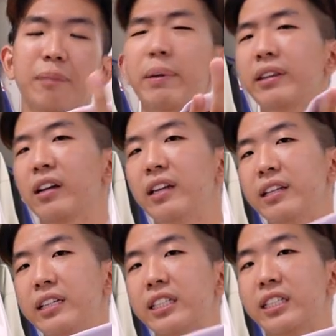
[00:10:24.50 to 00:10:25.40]
particularly
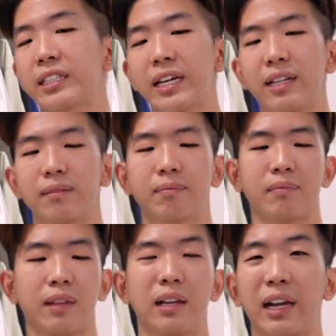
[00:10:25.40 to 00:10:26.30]
in this shade,
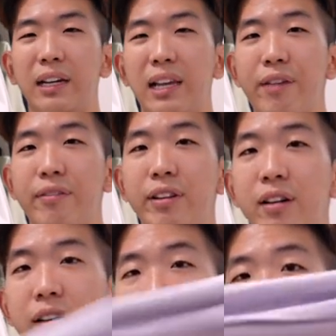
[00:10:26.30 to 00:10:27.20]
like a lavender.